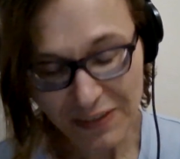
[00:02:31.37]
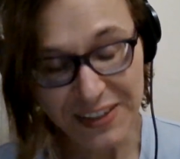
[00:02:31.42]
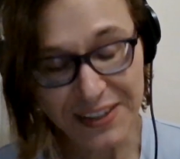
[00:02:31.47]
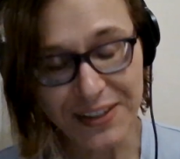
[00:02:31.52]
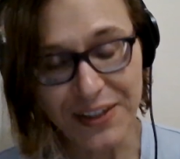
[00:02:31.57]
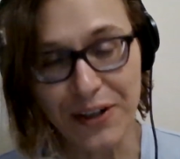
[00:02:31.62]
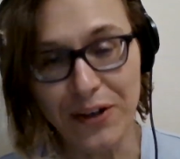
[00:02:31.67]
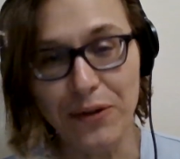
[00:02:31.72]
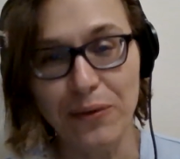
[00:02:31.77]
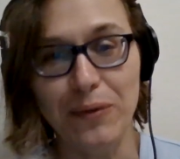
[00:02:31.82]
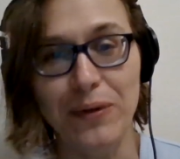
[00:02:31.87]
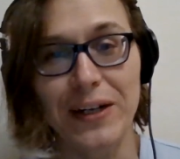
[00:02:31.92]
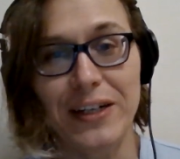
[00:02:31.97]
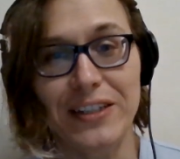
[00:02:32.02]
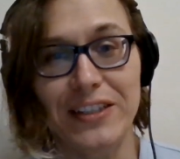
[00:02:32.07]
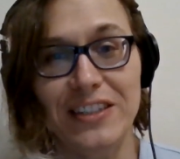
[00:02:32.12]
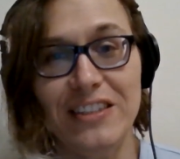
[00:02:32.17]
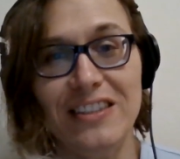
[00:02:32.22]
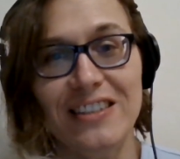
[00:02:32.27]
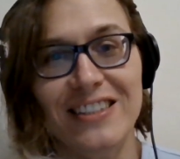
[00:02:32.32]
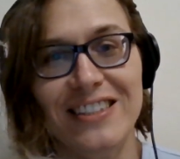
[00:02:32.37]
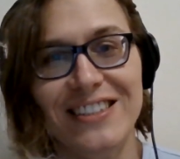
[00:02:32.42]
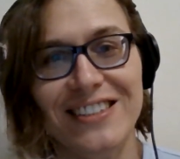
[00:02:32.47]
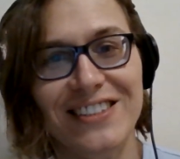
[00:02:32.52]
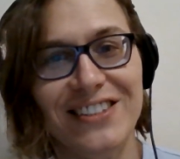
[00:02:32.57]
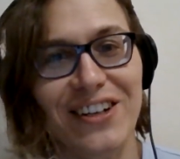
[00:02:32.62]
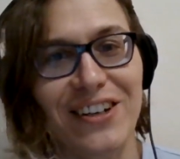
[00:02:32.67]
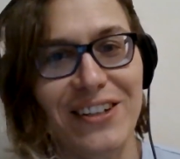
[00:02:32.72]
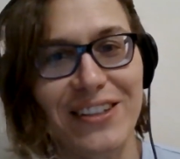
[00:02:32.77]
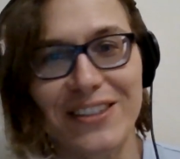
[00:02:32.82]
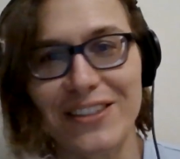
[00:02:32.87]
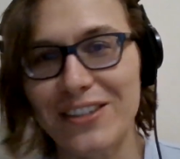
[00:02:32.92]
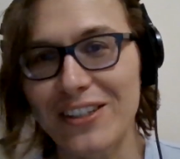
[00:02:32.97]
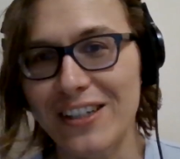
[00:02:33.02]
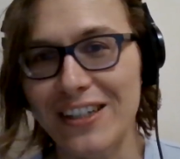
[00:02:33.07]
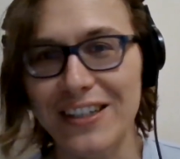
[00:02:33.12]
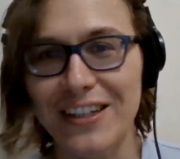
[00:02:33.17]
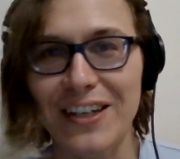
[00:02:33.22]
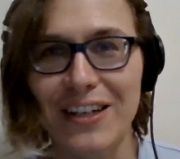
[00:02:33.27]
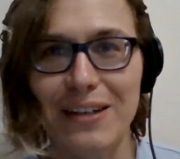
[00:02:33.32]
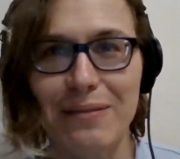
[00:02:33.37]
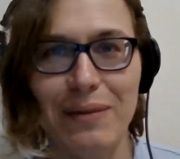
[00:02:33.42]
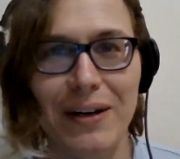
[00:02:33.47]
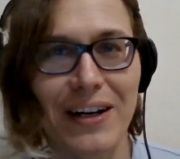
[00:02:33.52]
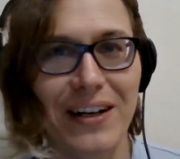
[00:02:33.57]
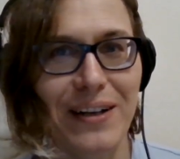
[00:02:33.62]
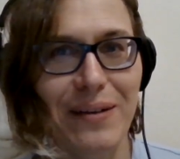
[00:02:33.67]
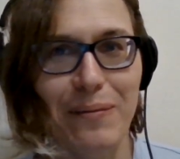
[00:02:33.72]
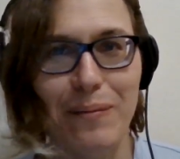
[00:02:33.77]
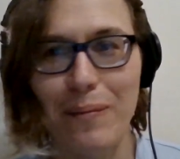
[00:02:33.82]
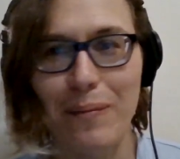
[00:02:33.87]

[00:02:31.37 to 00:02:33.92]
know where to start talking about it.